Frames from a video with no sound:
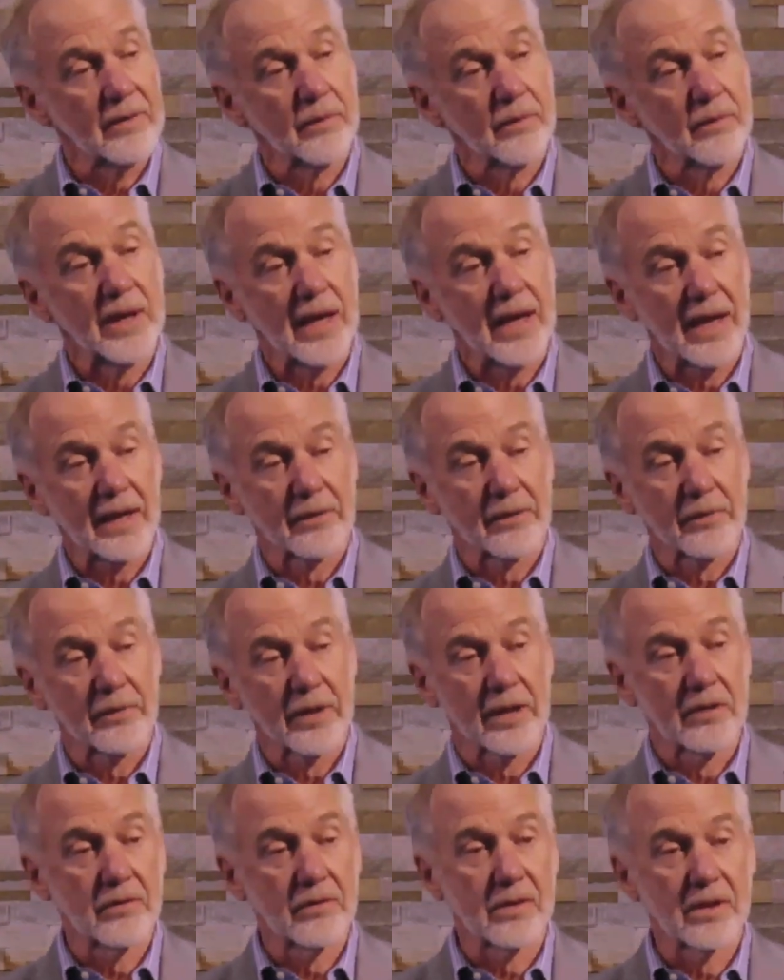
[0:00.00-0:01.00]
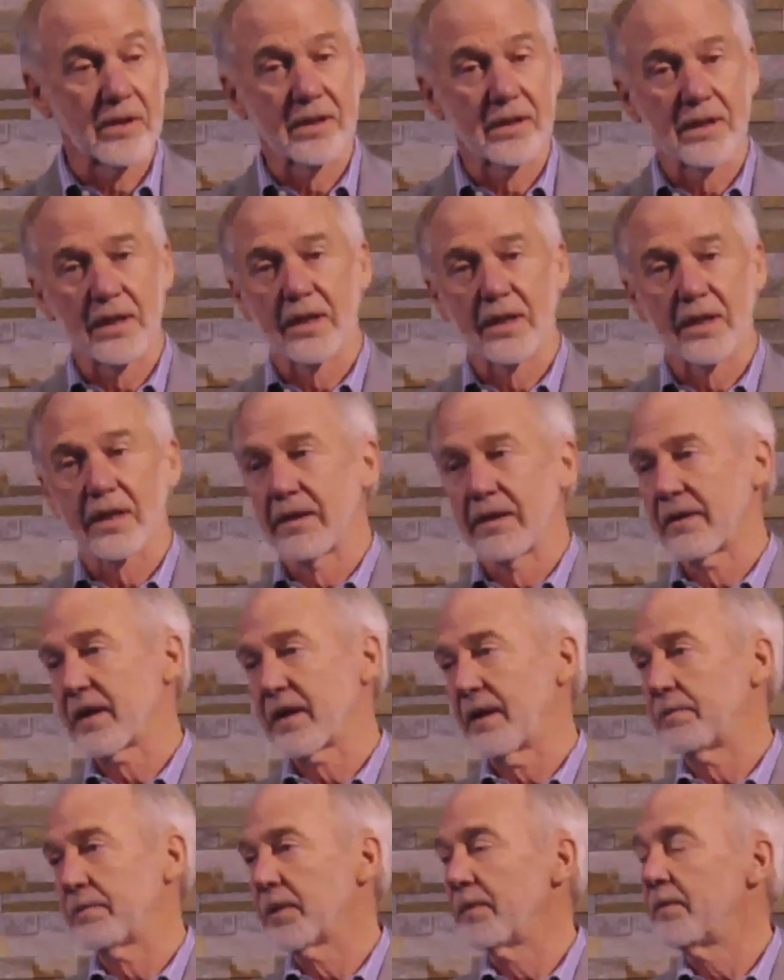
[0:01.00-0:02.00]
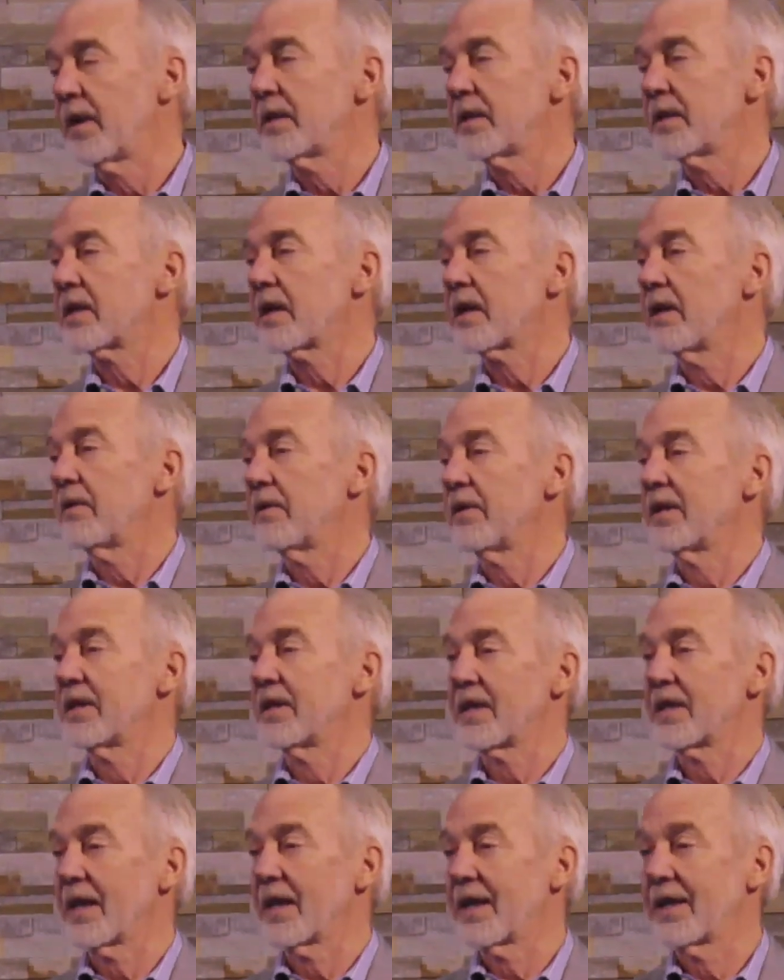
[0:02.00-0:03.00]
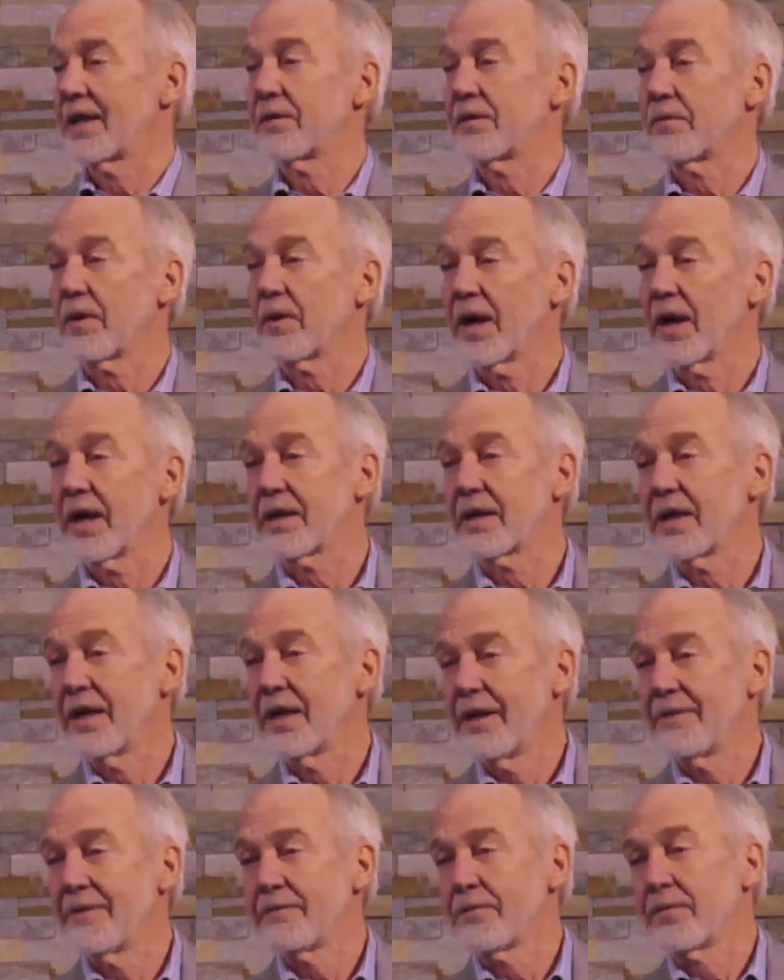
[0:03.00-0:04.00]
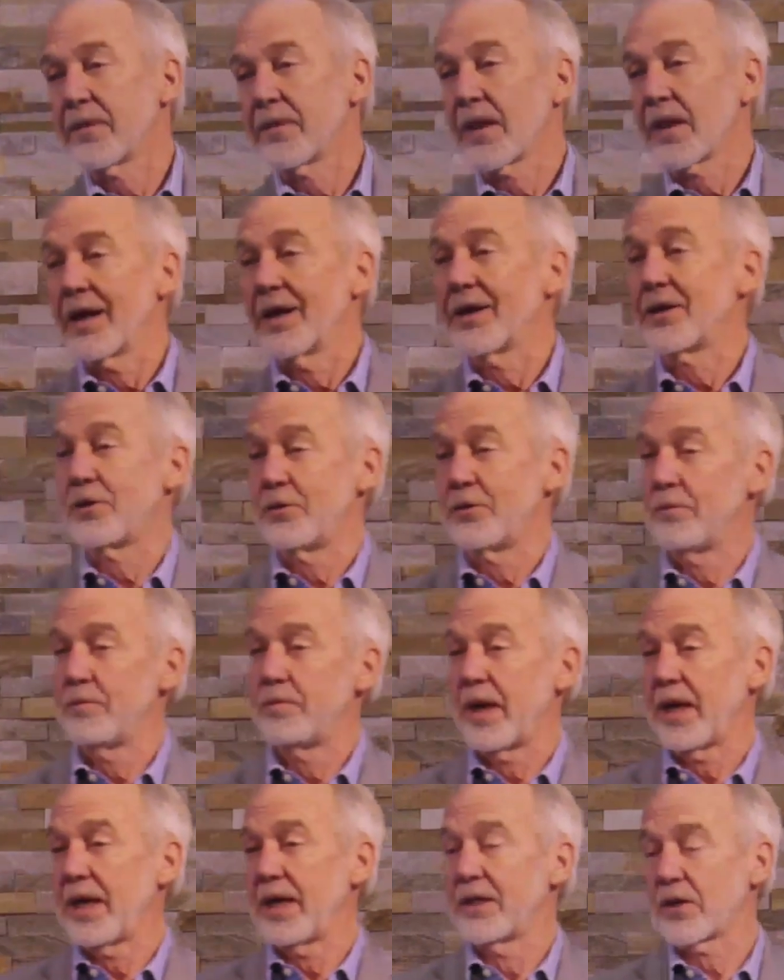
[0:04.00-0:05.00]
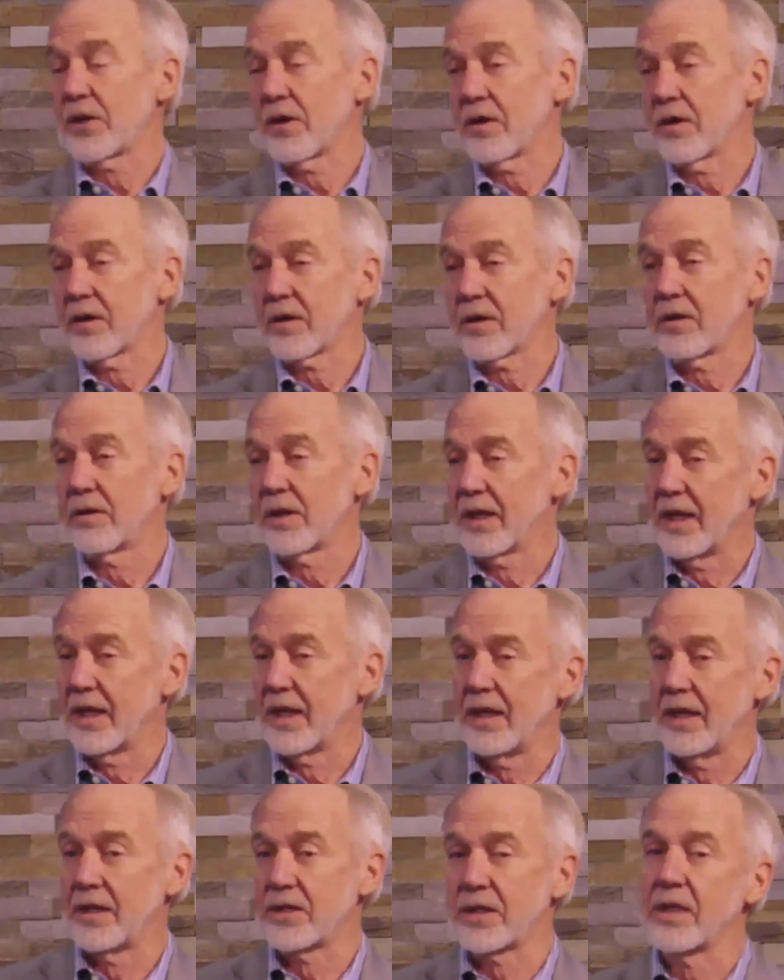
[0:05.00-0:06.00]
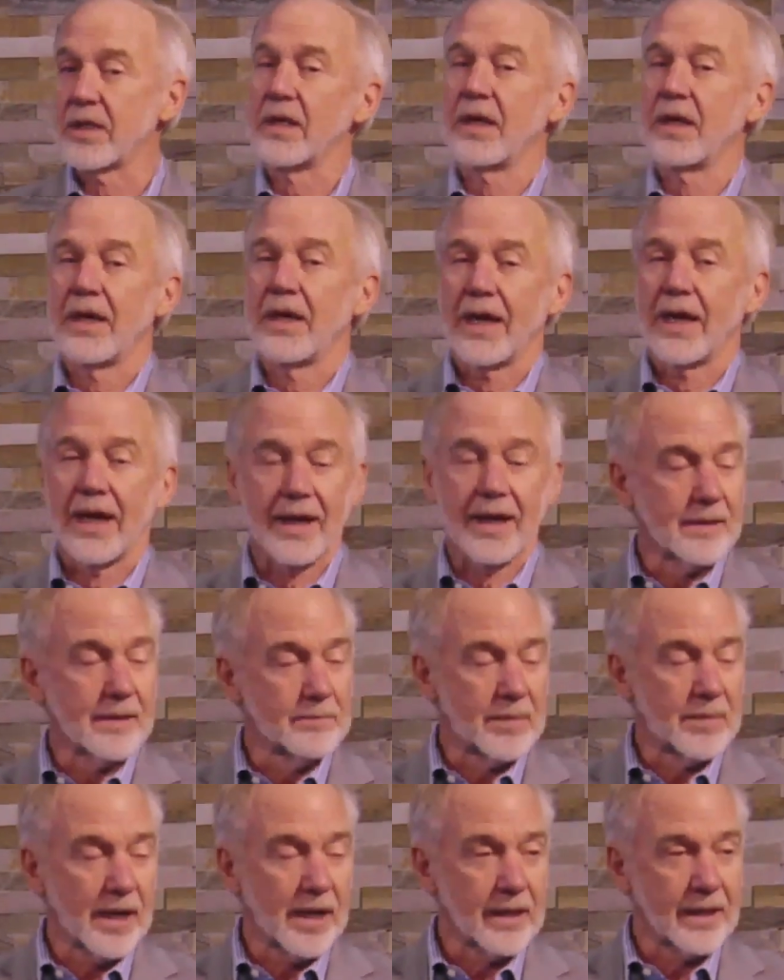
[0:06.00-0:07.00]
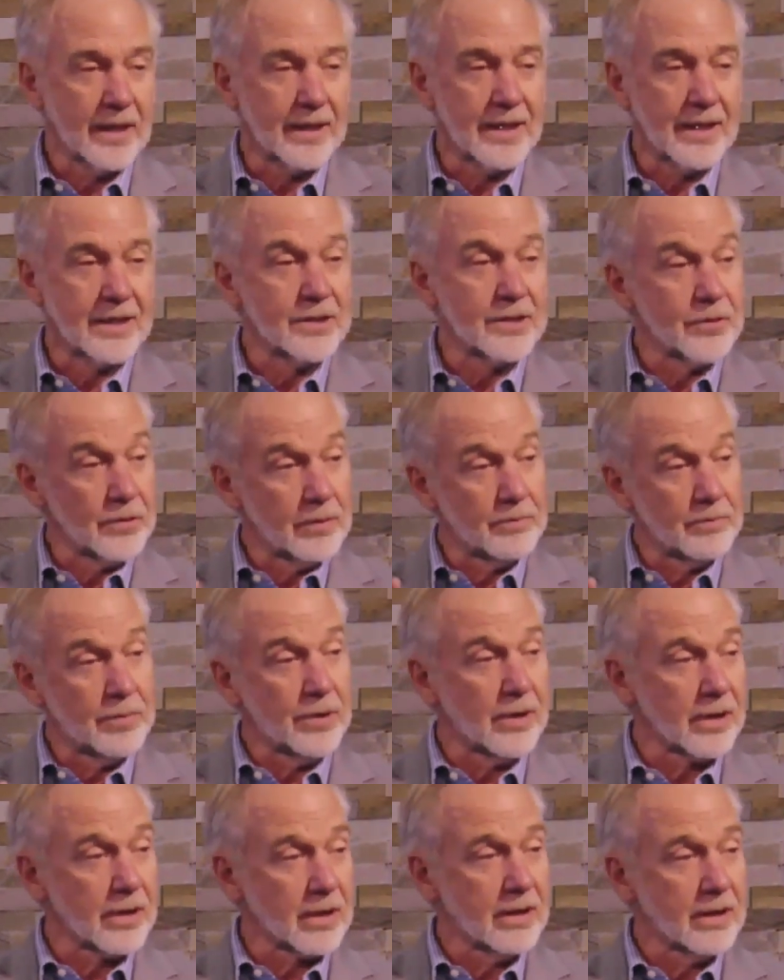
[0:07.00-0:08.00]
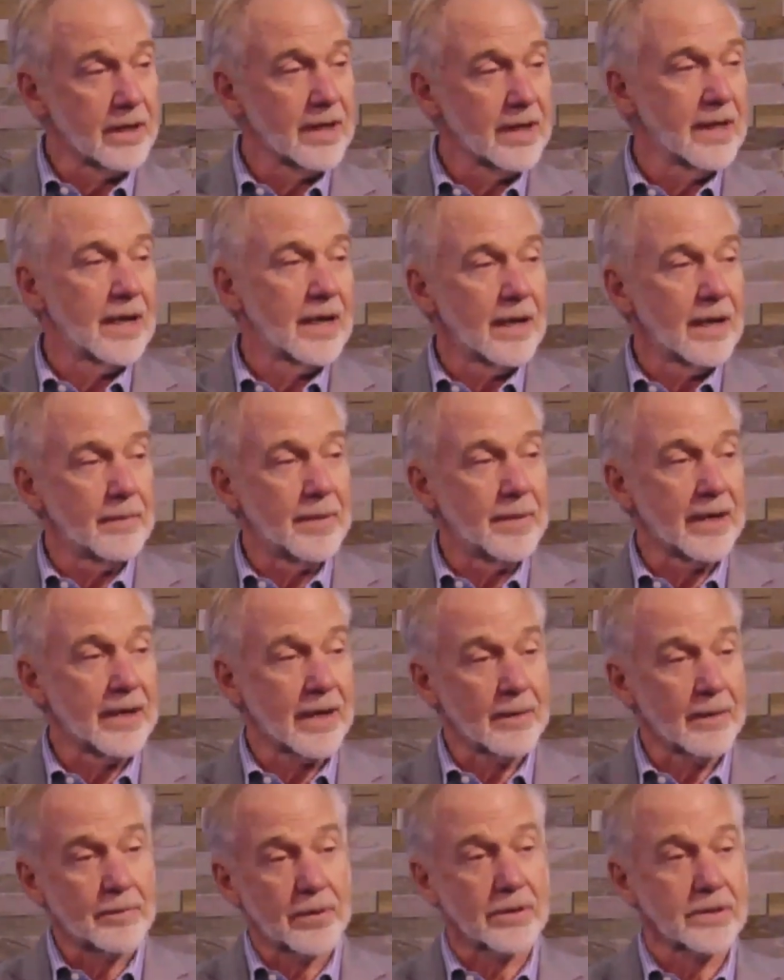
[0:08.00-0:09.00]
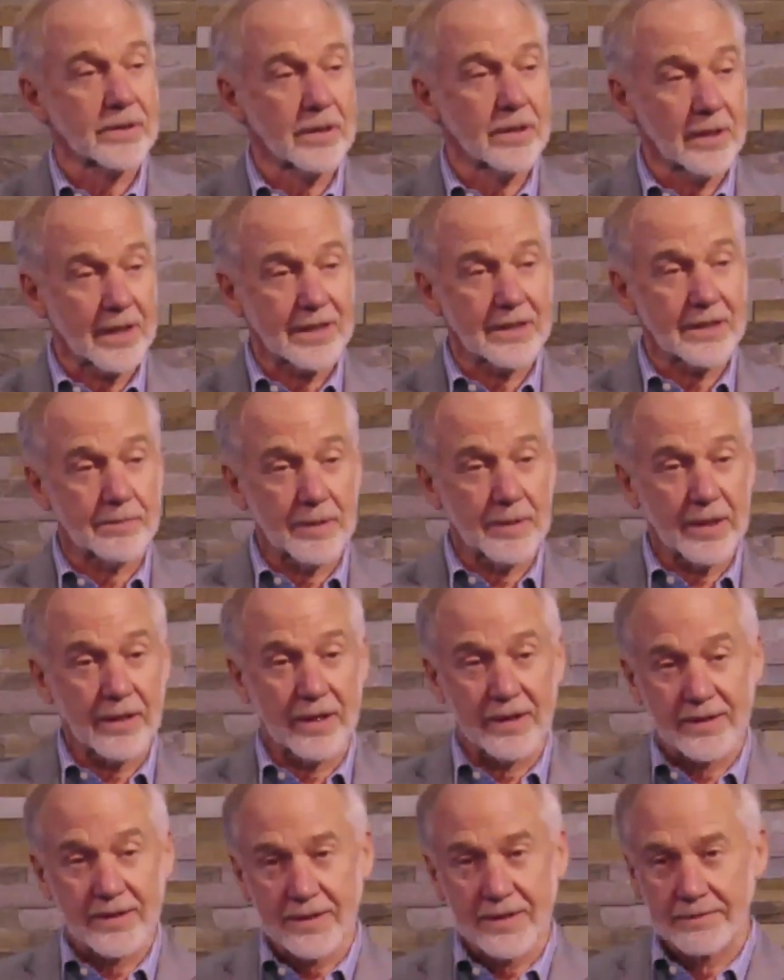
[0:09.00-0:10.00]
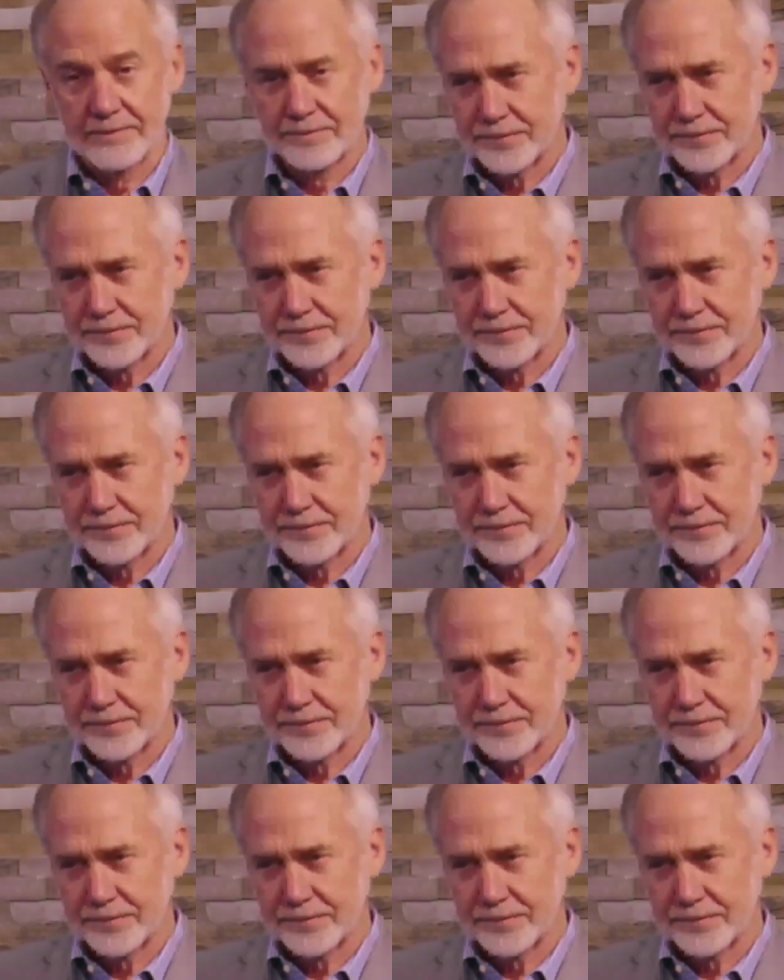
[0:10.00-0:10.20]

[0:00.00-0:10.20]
We had a reunion a couple of months ago and decided to write a 2-page article each and compile it into a book about our personal experience.